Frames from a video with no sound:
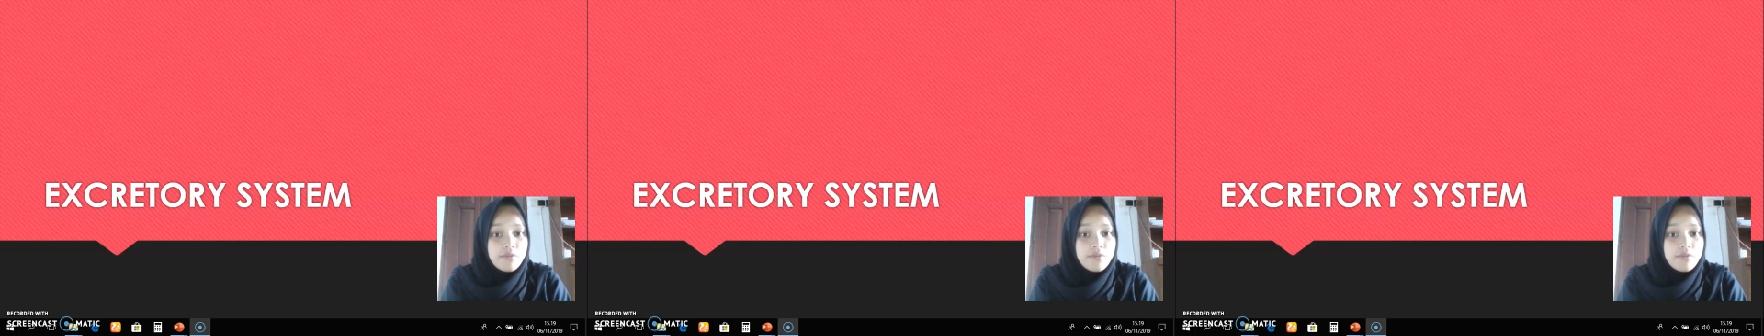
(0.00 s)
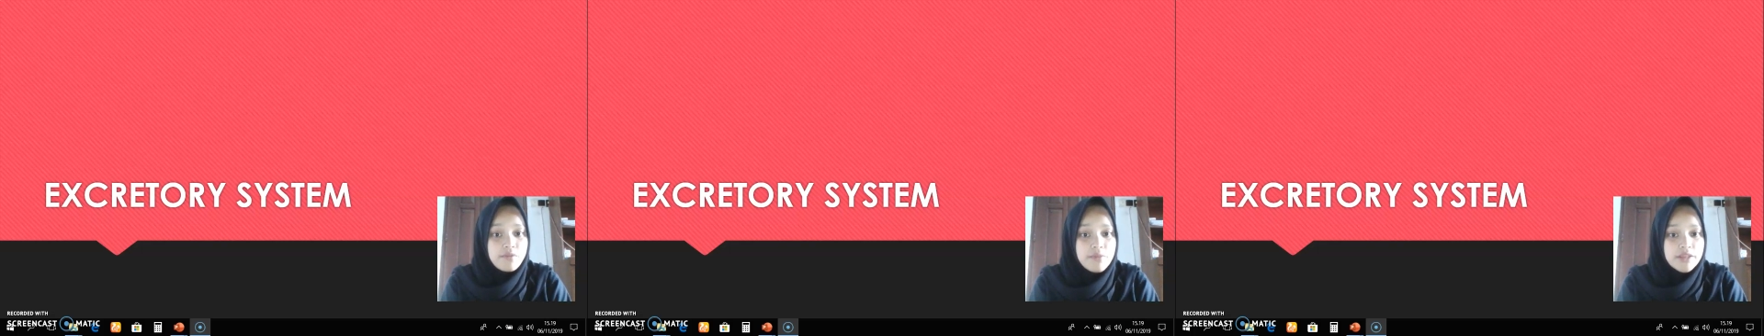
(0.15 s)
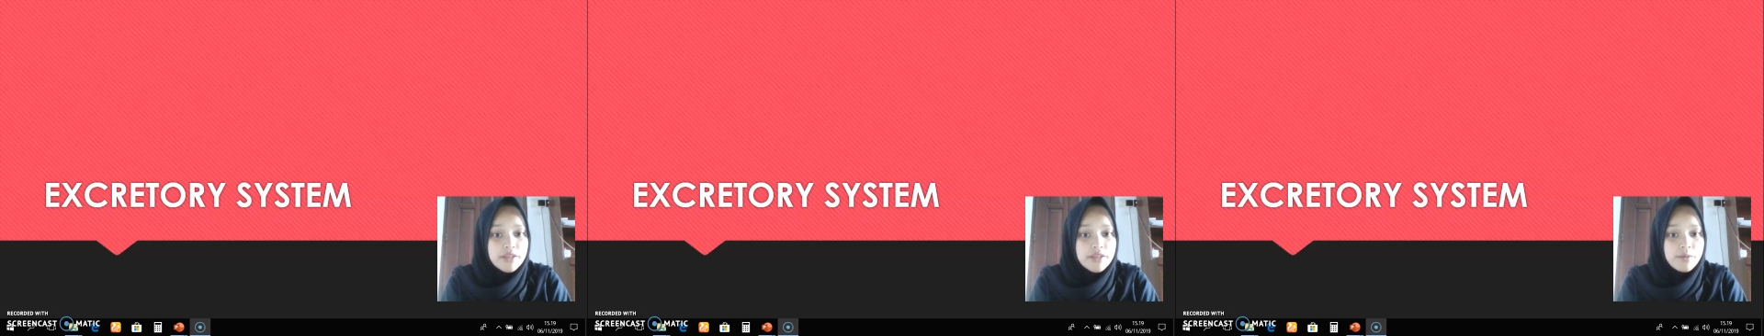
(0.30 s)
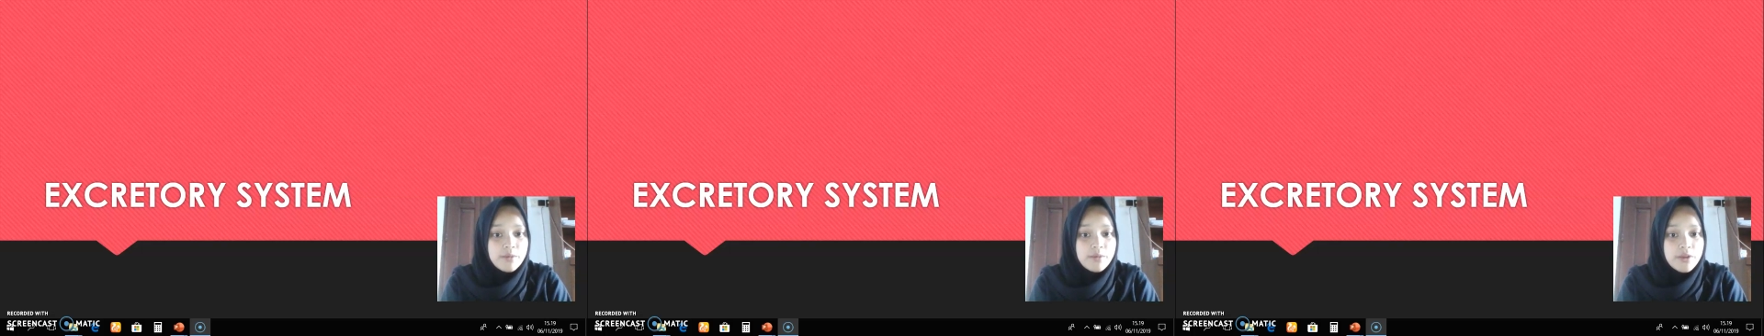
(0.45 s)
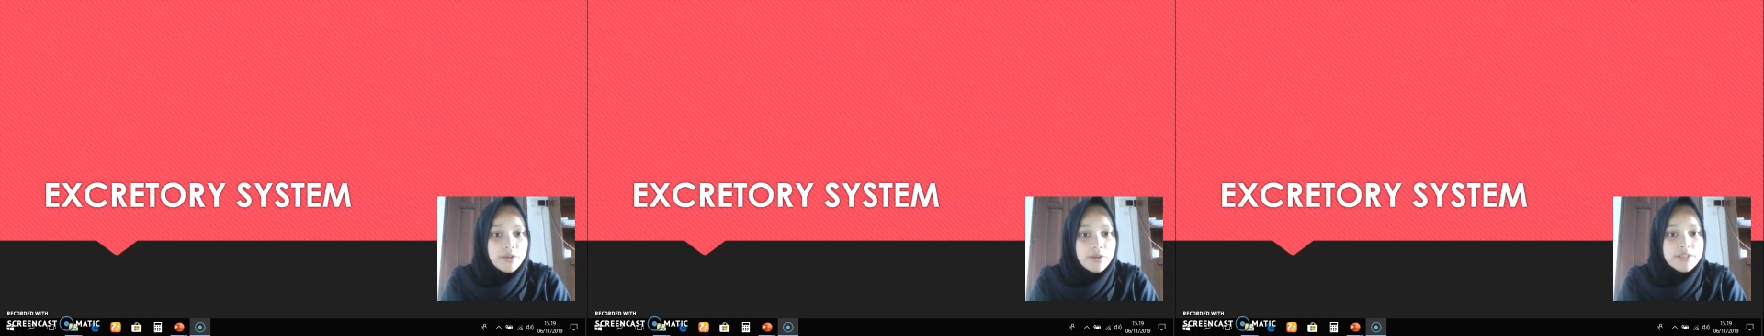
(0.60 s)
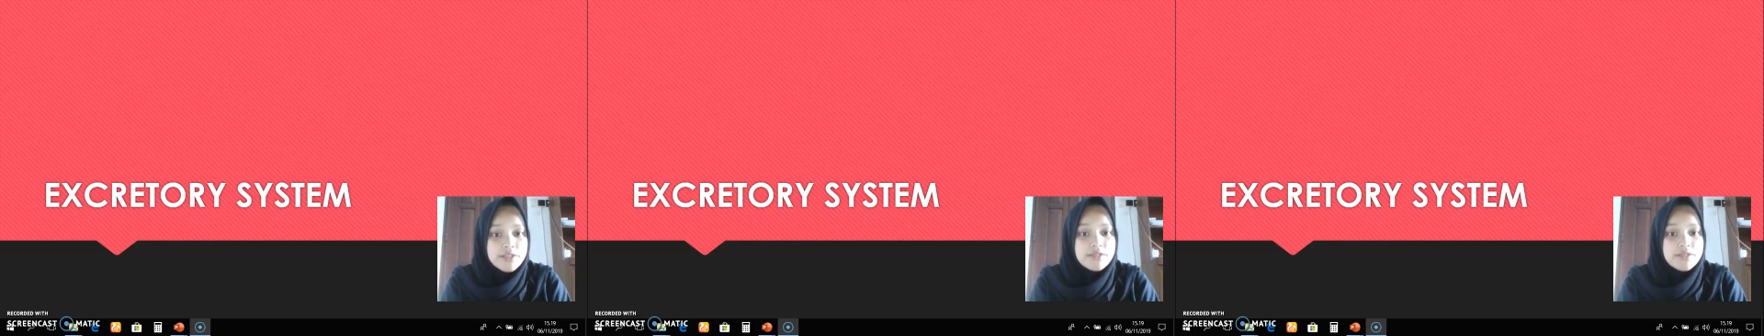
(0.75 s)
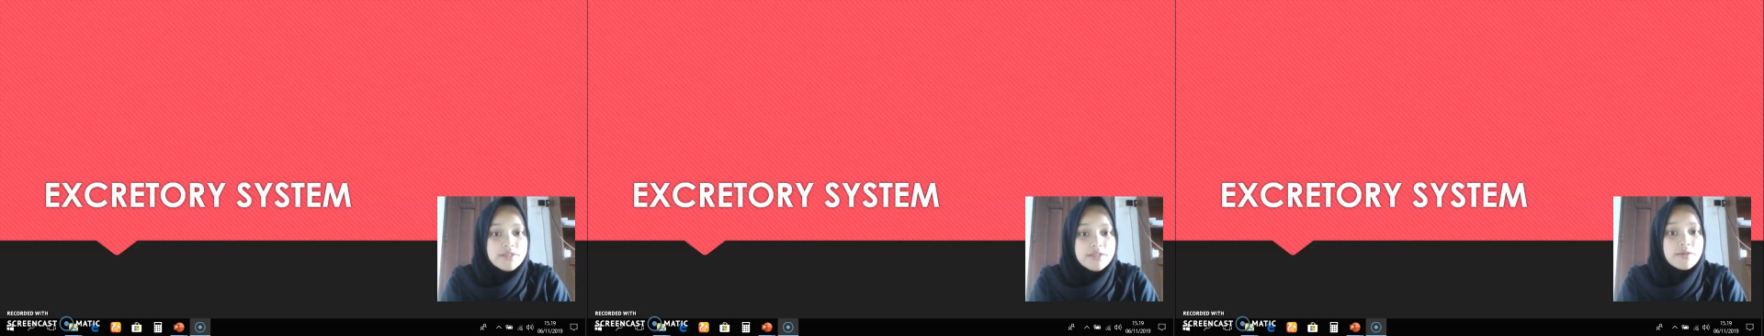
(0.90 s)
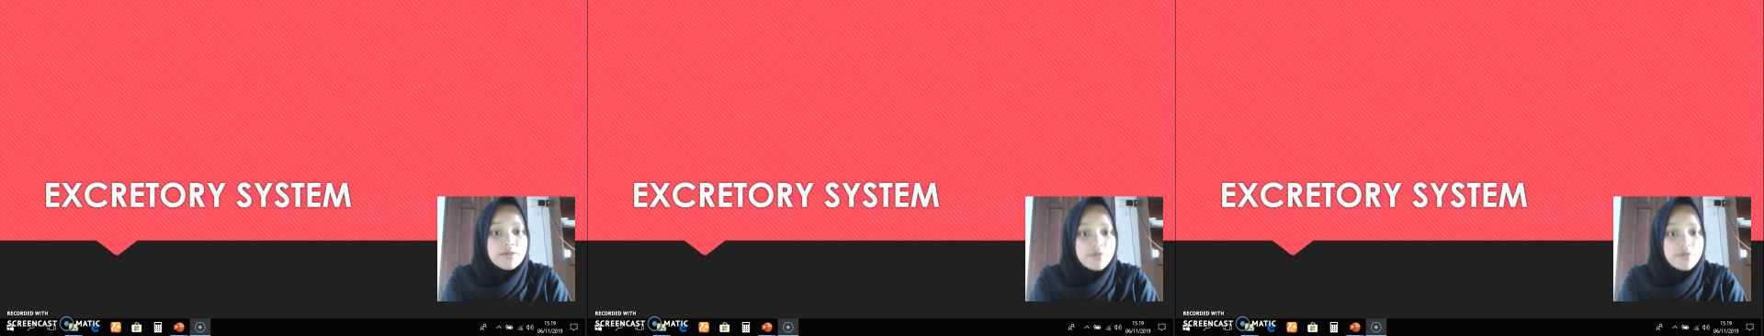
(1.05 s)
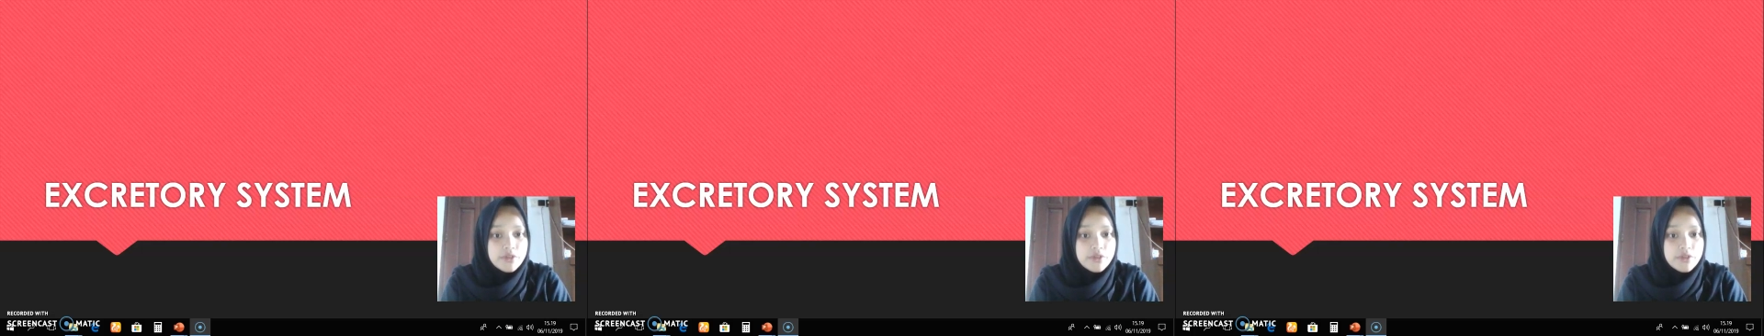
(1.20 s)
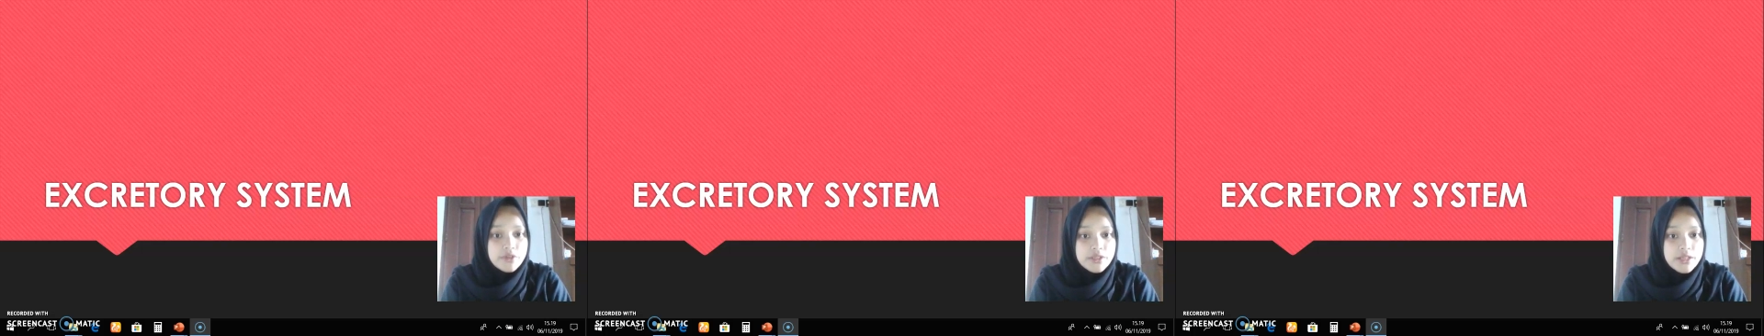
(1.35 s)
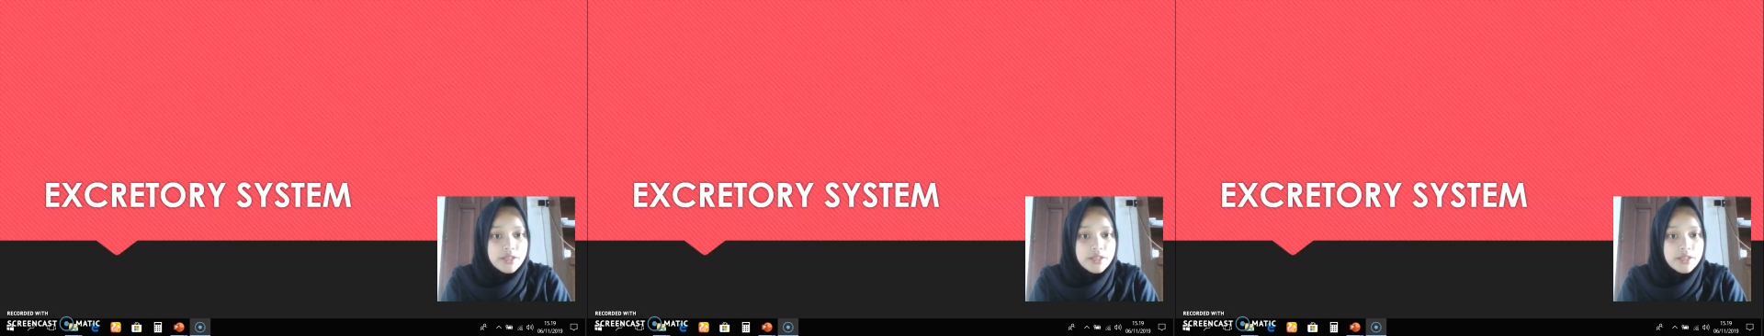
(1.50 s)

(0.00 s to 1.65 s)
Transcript: metabolic wastes.